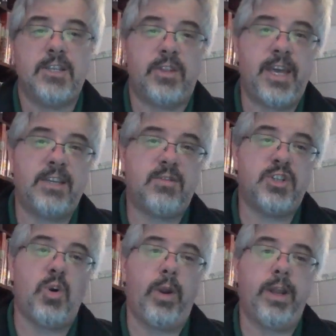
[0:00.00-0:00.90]
So thanks for
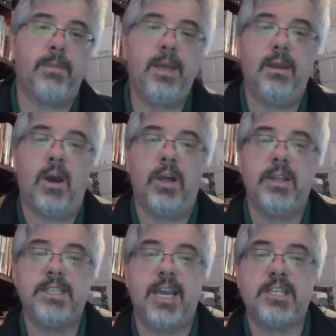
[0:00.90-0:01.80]
joining me on
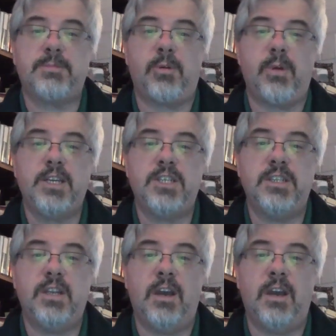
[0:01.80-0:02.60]
this exploration